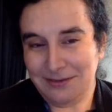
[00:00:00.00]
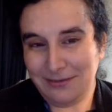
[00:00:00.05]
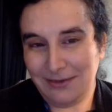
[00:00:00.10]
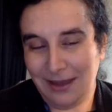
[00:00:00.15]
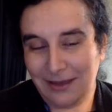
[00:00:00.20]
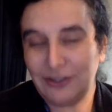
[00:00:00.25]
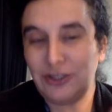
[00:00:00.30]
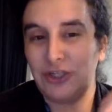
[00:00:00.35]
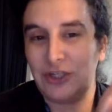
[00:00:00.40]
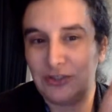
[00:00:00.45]

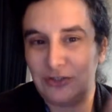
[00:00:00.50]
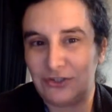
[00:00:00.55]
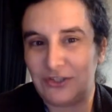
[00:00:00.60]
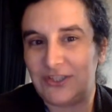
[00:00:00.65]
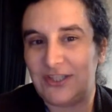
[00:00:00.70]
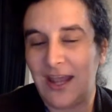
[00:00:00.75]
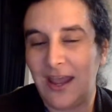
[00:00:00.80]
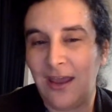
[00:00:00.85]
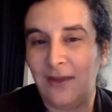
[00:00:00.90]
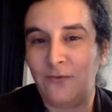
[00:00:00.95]
I could
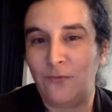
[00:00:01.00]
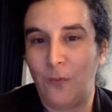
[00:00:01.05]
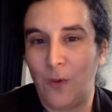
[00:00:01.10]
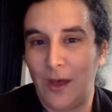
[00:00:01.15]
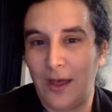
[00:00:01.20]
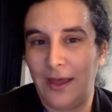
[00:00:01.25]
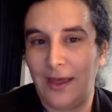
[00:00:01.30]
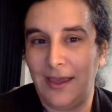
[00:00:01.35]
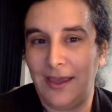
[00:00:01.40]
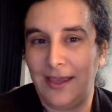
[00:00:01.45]
understand
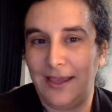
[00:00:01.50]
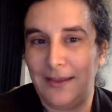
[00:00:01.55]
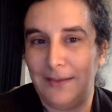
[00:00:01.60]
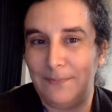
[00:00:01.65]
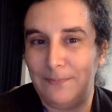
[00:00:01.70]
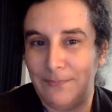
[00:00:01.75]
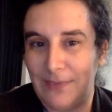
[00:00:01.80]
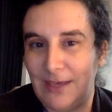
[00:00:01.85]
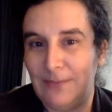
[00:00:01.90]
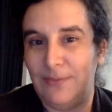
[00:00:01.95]
why
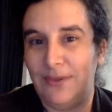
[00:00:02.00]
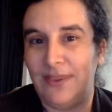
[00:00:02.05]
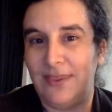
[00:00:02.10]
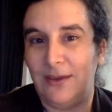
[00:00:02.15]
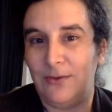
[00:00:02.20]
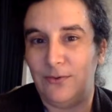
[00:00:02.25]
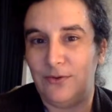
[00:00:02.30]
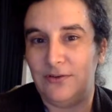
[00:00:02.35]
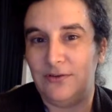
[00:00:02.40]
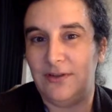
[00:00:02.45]
maybe
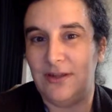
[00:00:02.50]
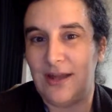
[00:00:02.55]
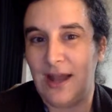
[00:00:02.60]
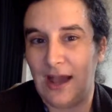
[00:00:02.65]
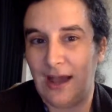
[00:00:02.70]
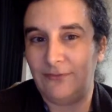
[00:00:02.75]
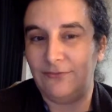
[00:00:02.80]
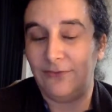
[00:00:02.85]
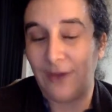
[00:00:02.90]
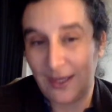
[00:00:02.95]
they would
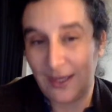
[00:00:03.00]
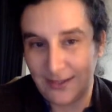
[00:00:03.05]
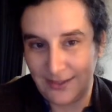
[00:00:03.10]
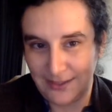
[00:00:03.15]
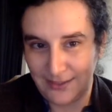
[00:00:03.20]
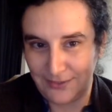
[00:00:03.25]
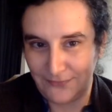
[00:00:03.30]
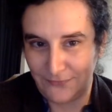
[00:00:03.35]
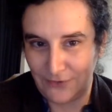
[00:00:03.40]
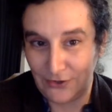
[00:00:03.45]
not find
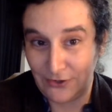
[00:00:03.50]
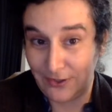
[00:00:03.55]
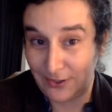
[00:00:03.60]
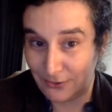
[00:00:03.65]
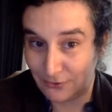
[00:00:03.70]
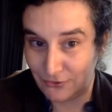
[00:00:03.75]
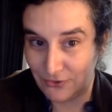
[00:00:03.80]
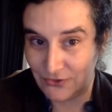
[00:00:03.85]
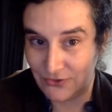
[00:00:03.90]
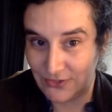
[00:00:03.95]
this very
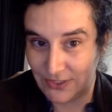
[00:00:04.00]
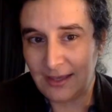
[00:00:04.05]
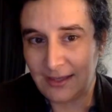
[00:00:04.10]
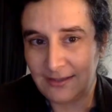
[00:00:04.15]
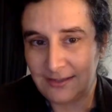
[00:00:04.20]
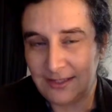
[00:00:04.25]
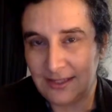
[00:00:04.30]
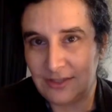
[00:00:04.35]
interesting.